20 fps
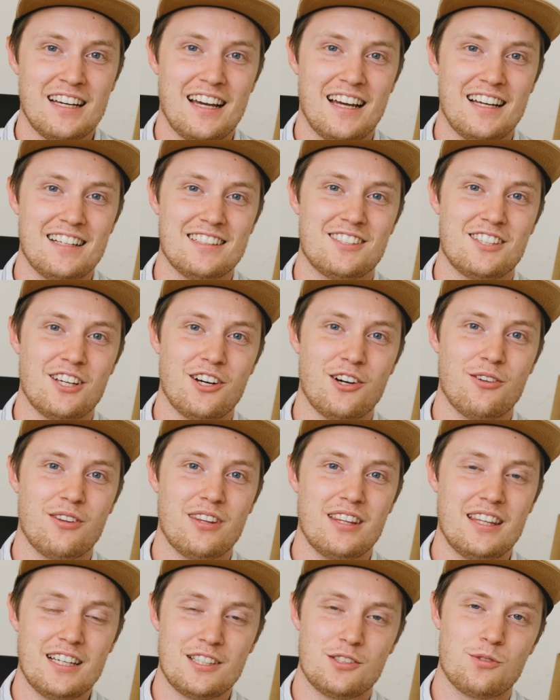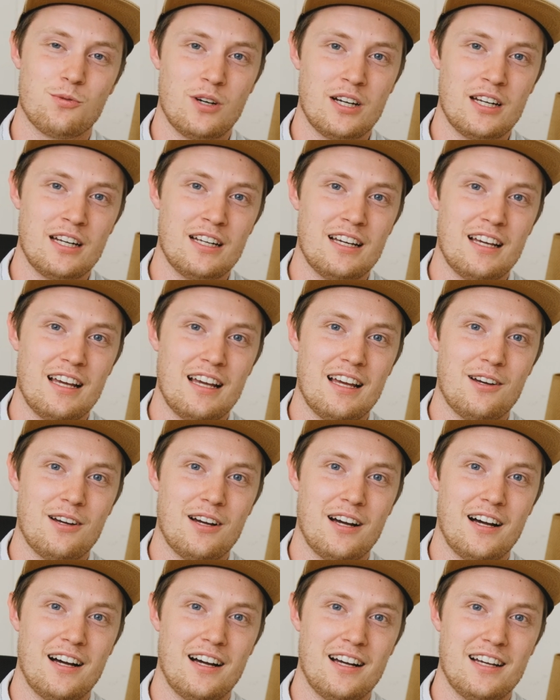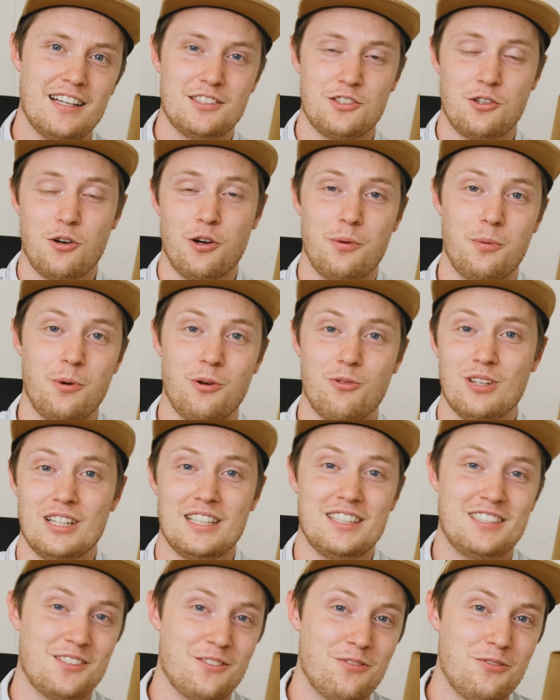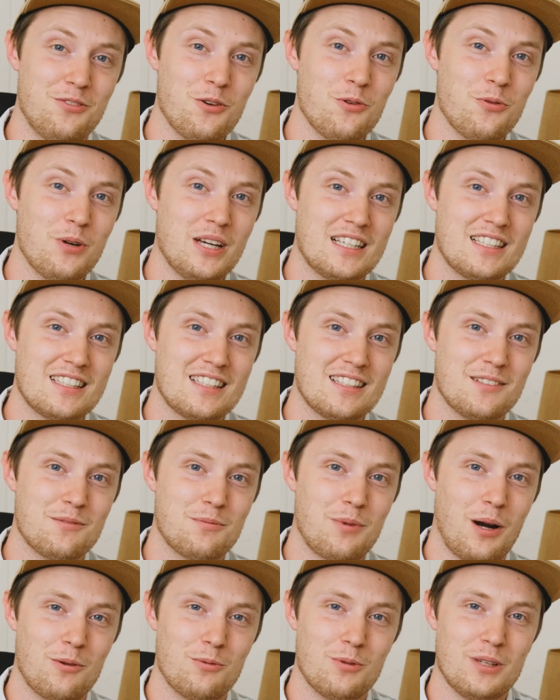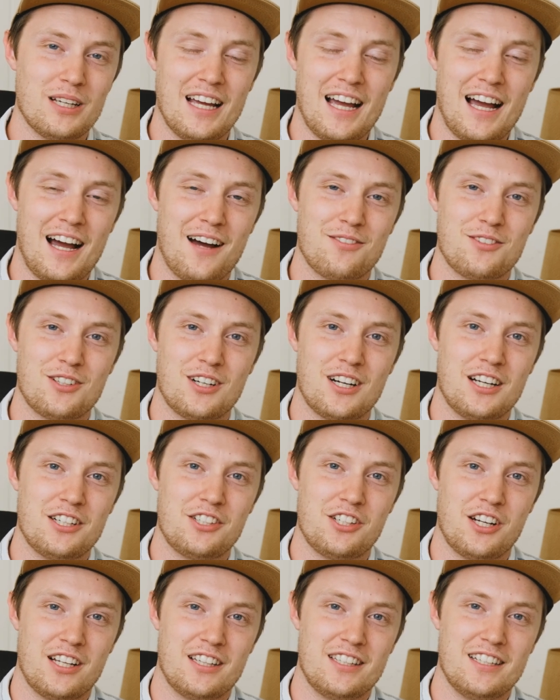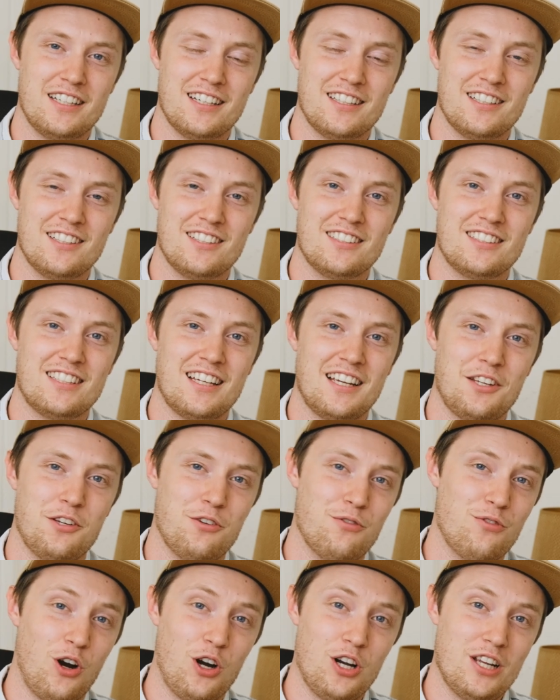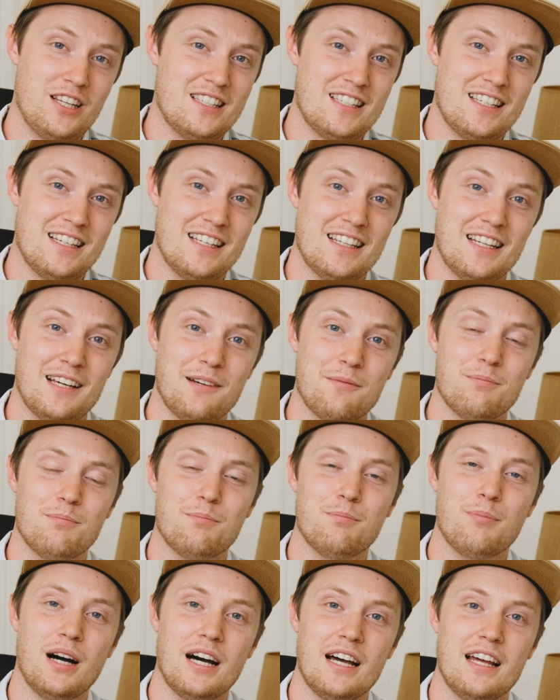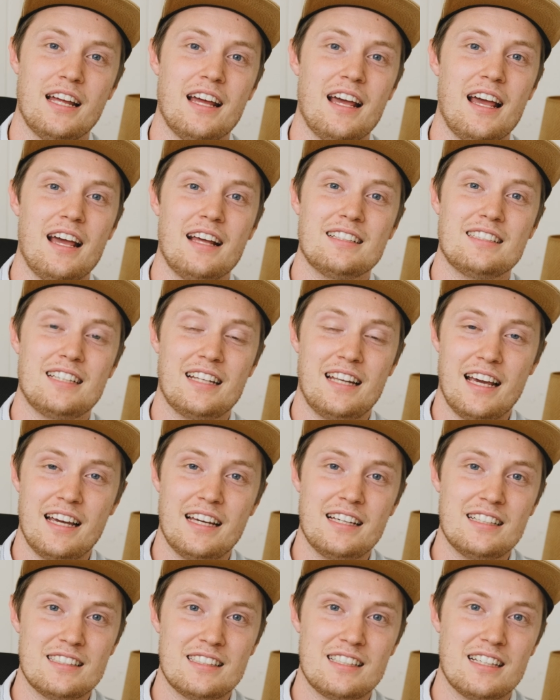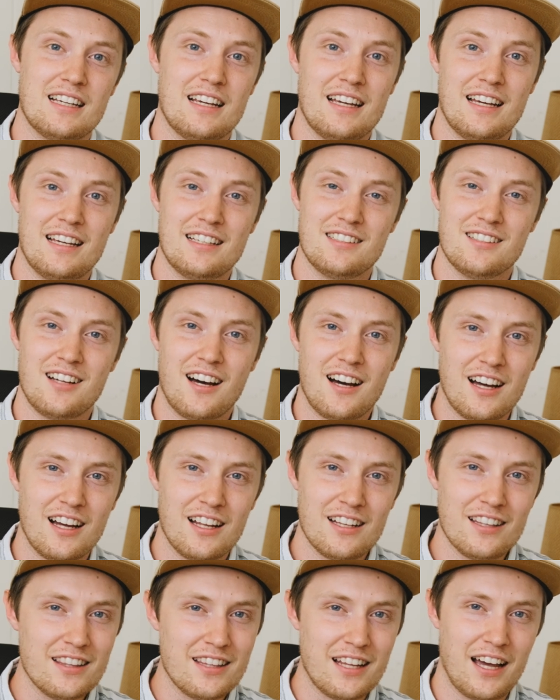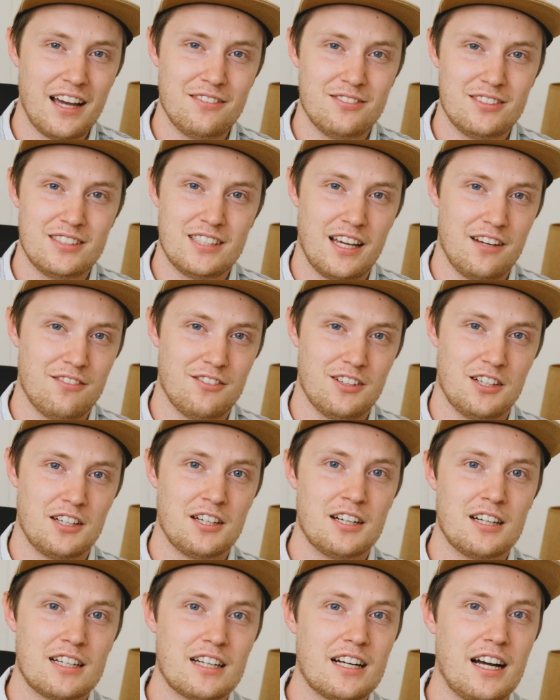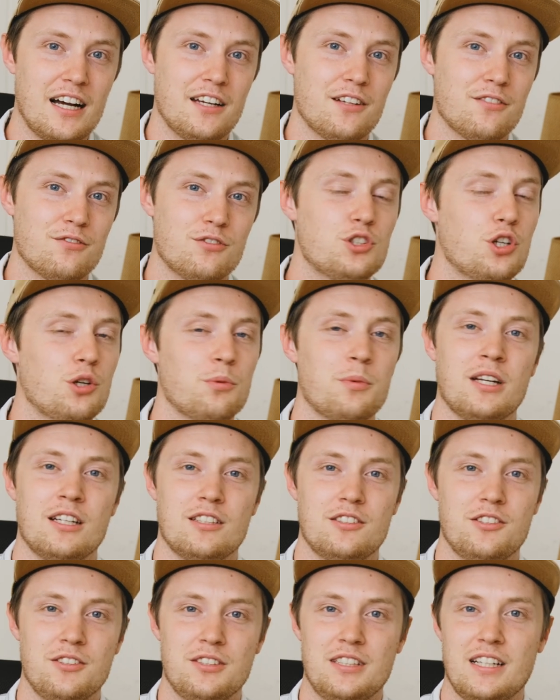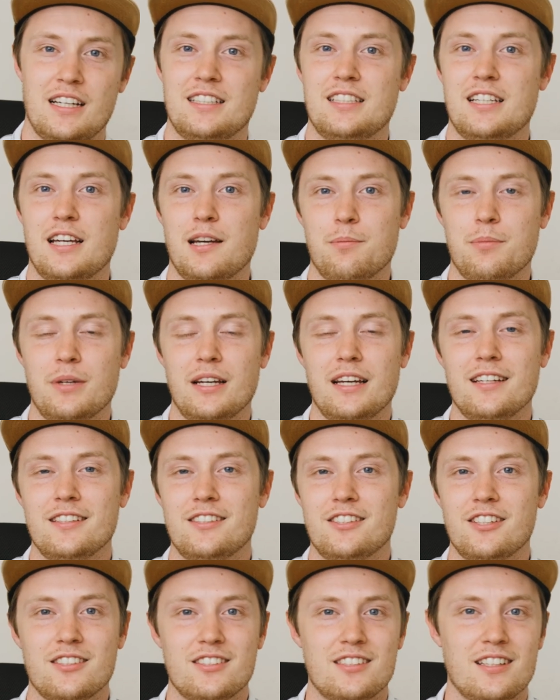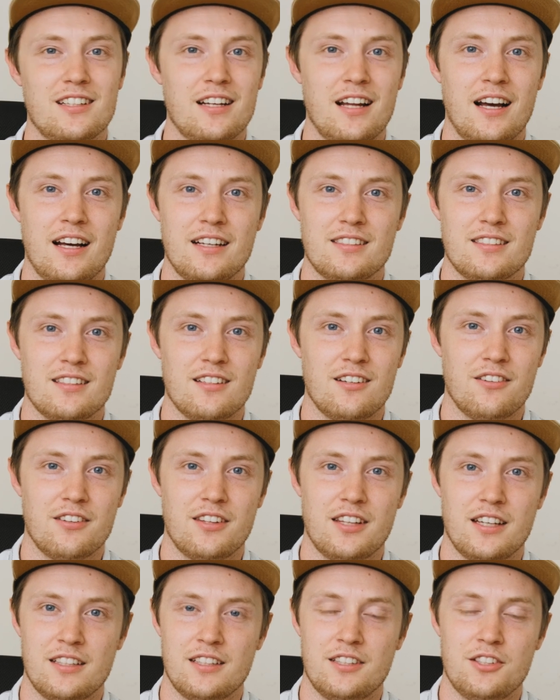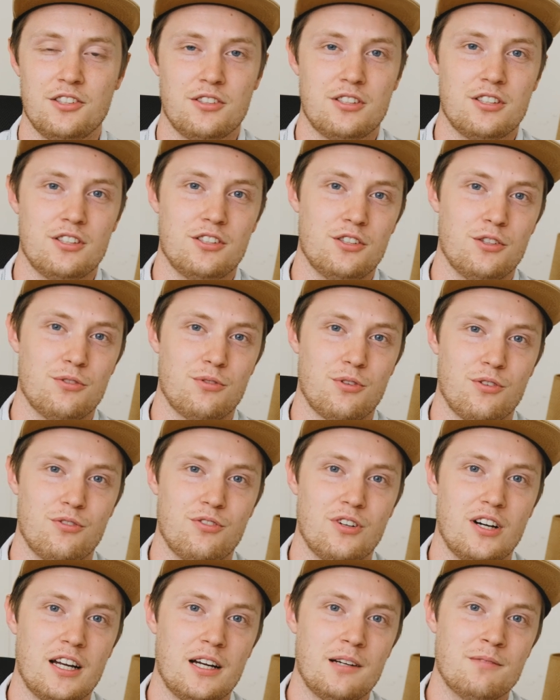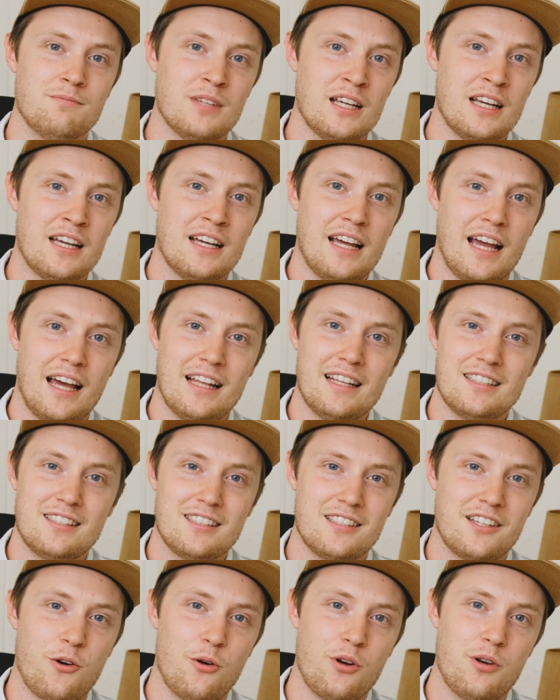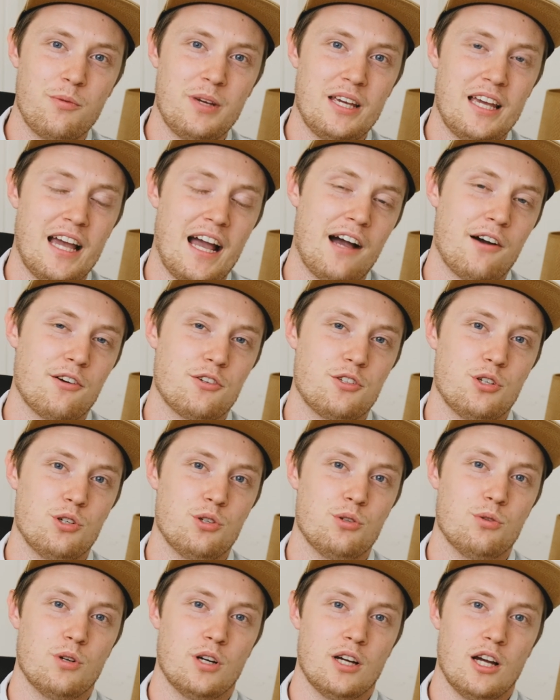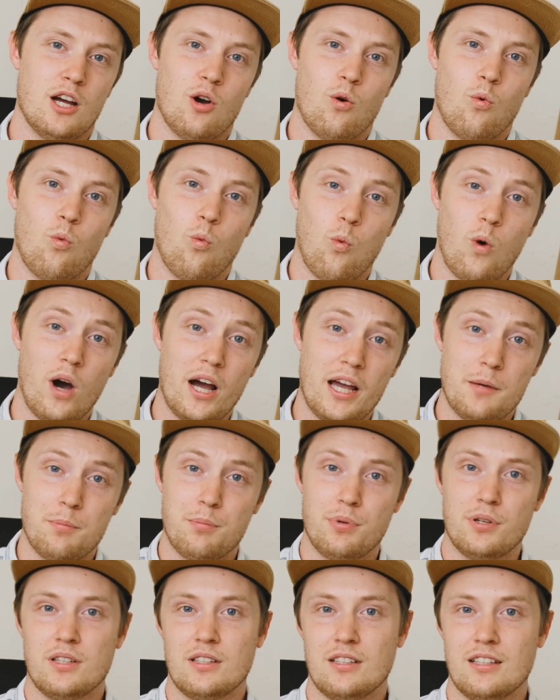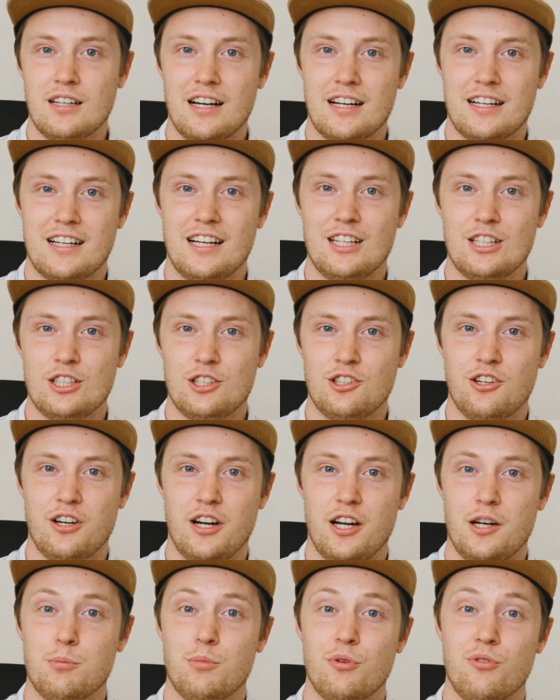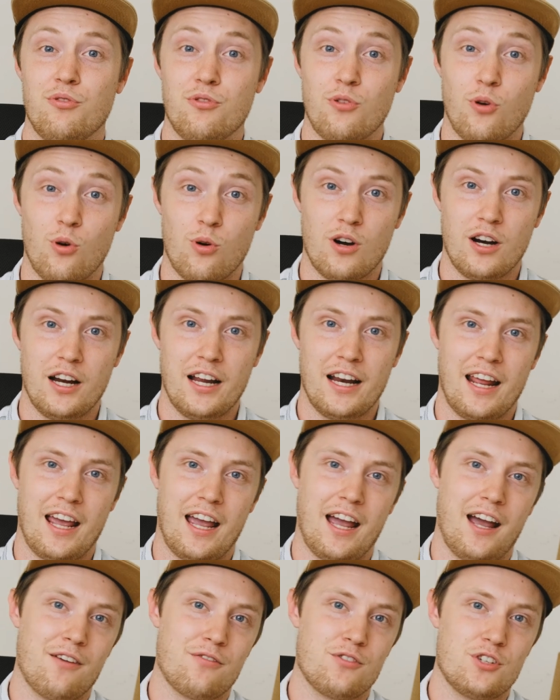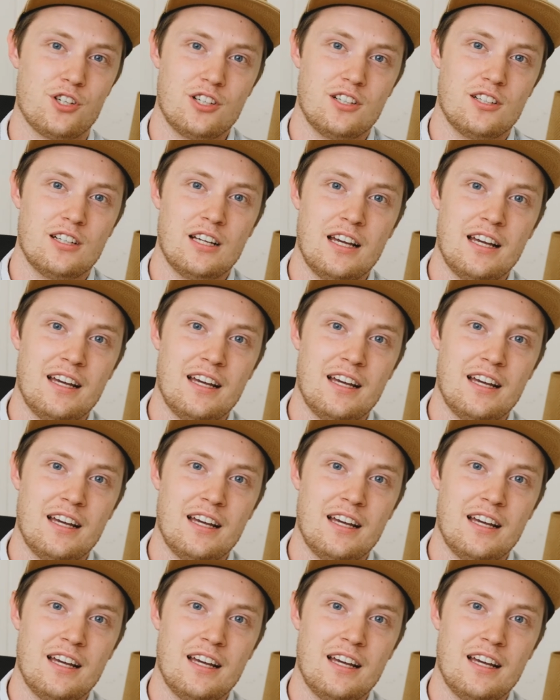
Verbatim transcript: And so this one is going to be released a few weeks, probably after I shot the others and you've already seen them. But today's is not a lifesaver kind of 2-Minute Tuesday tip. It's just a nice little thing that you can do for fun. And this is going to be how to wipe a color grade before and after.